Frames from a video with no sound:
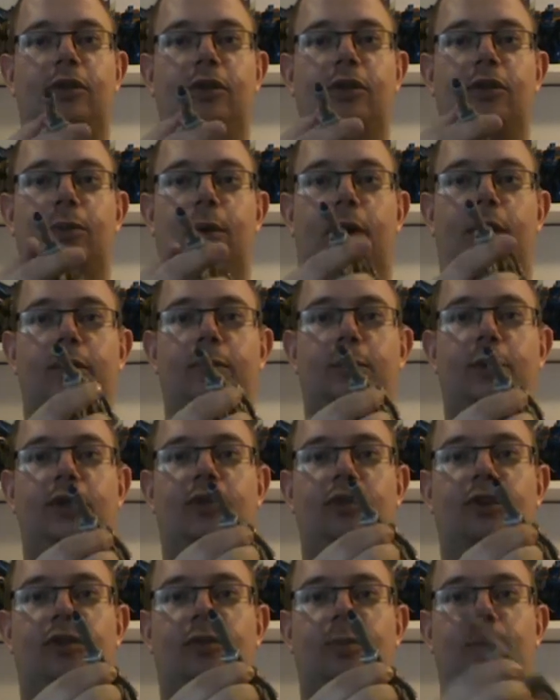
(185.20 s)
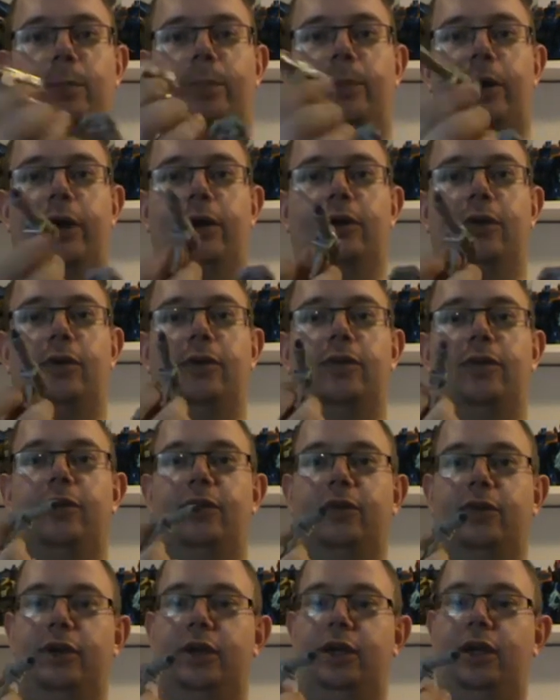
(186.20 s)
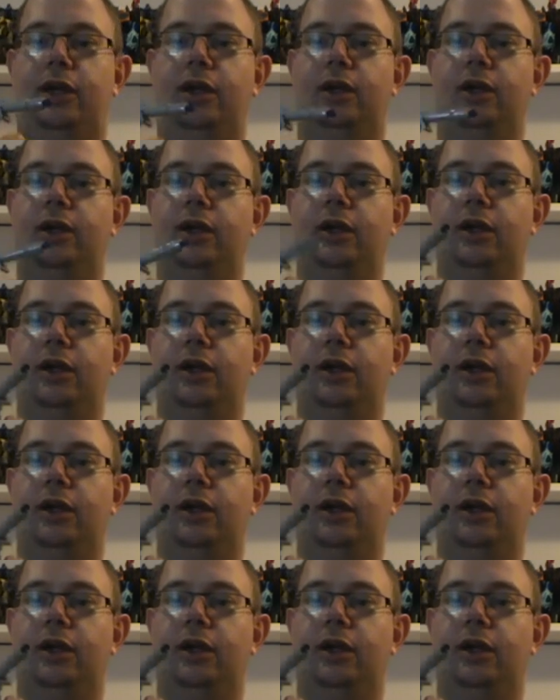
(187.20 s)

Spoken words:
this one, which is part of